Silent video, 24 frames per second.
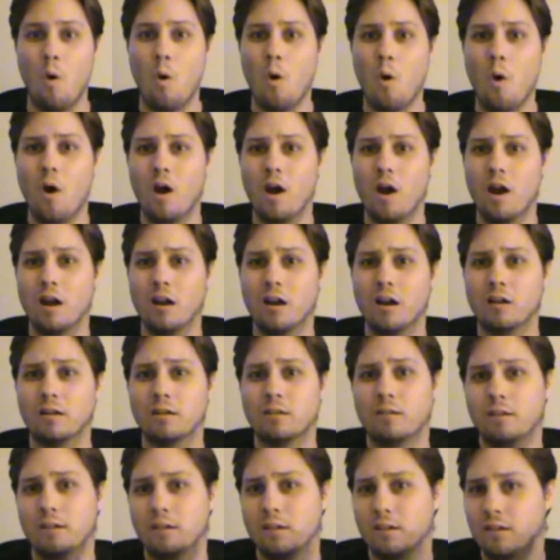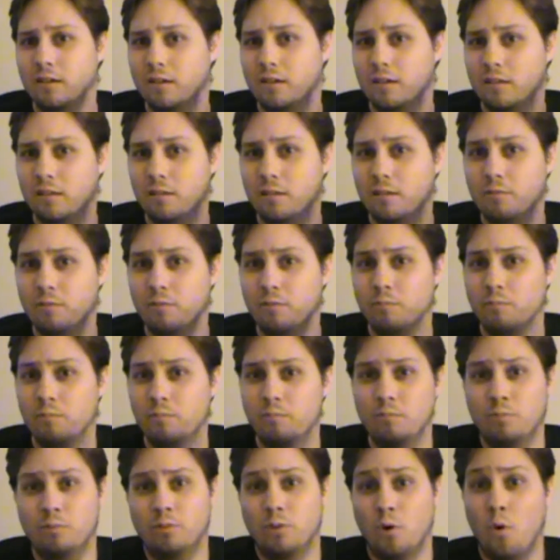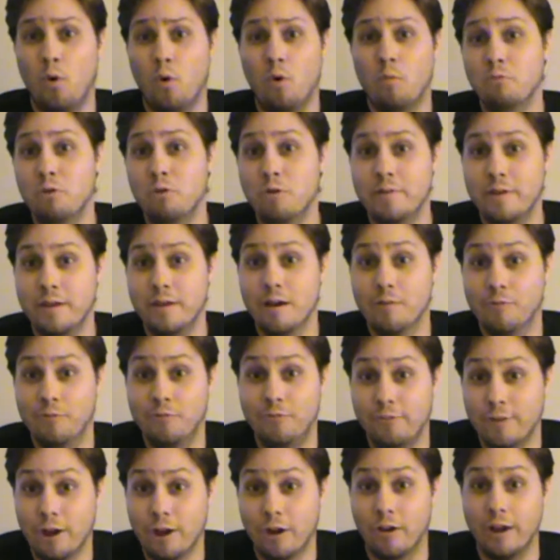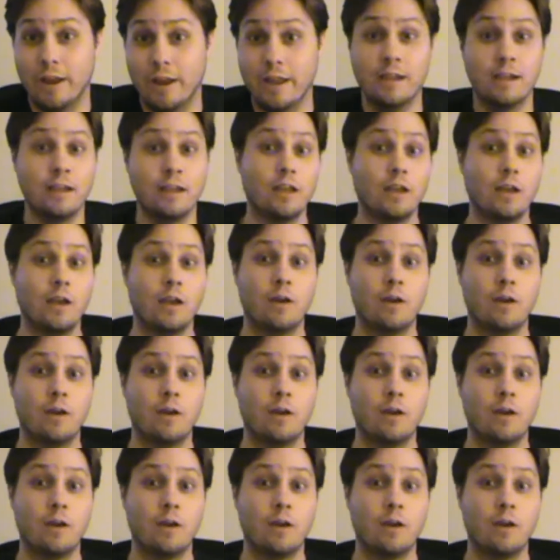or the whole movie of Fury,